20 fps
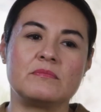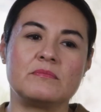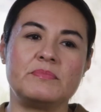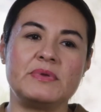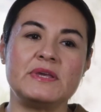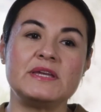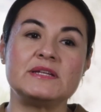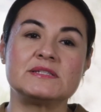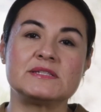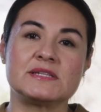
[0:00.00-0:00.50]

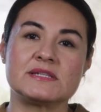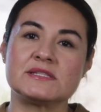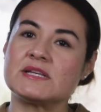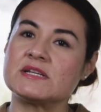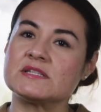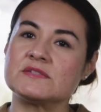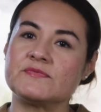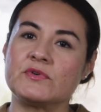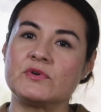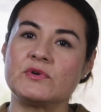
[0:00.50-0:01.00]
being
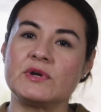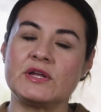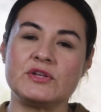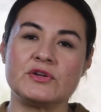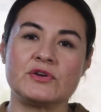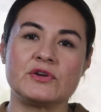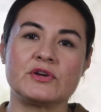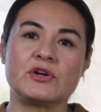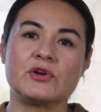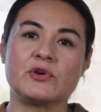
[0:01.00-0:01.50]
successful in
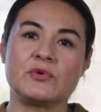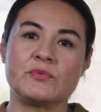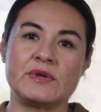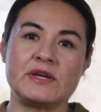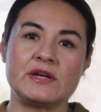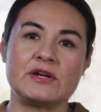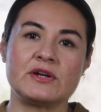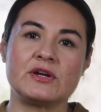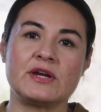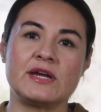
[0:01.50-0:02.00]
your
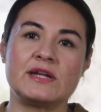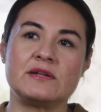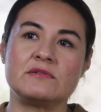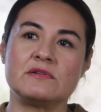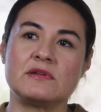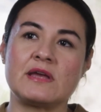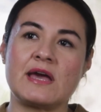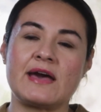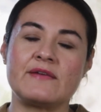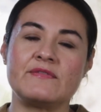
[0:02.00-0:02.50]
career and
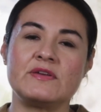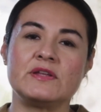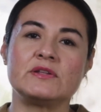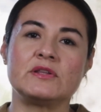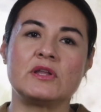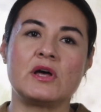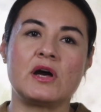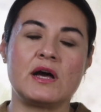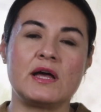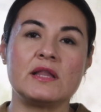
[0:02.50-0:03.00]
having
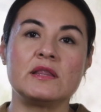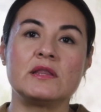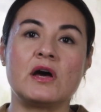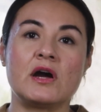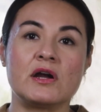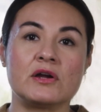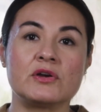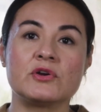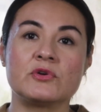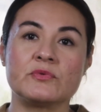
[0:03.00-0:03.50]
lo a
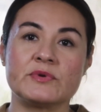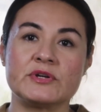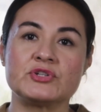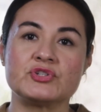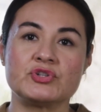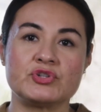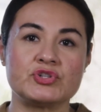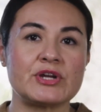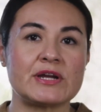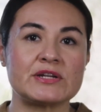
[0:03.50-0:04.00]
long career
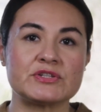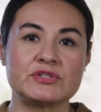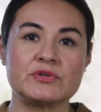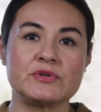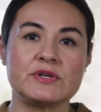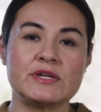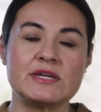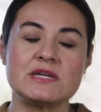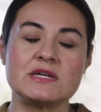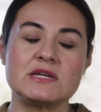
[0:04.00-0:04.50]

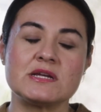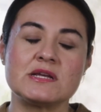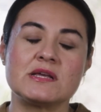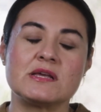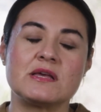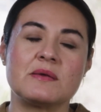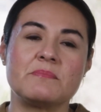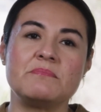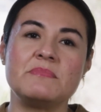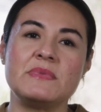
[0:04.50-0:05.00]
trajectory
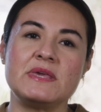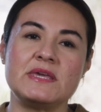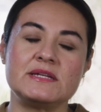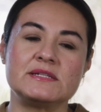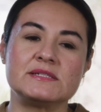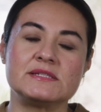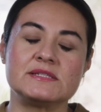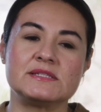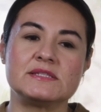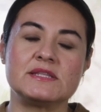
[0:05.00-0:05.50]

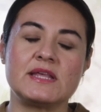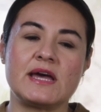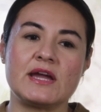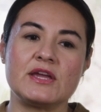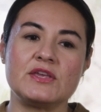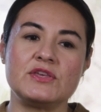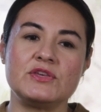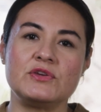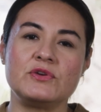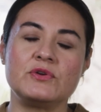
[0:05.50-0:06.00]
means that
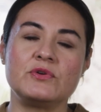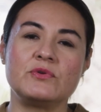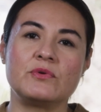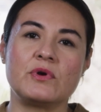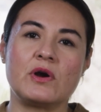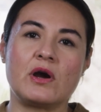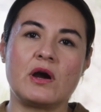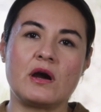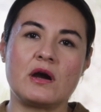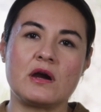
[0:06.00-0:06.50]
you
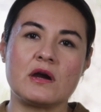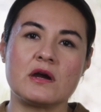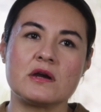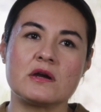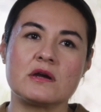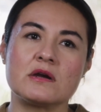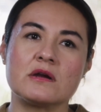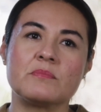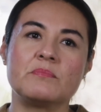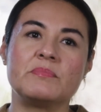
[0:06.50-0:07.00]

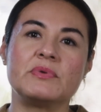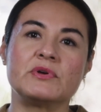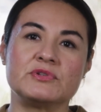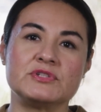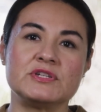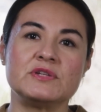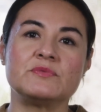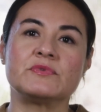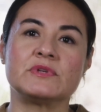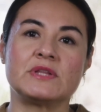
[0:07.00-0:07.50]
are
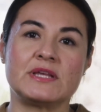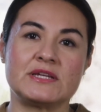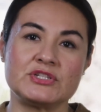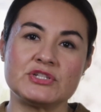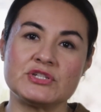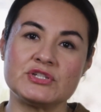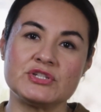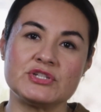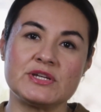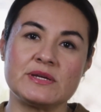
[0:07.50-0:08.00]
building
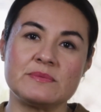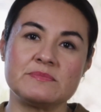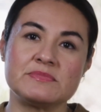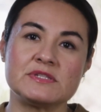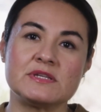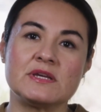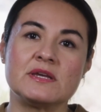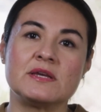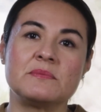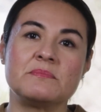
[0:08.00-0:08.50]
relationships,
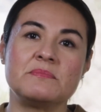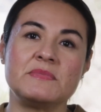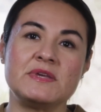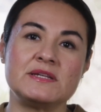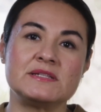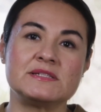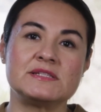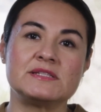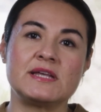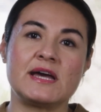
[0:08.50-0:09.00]
means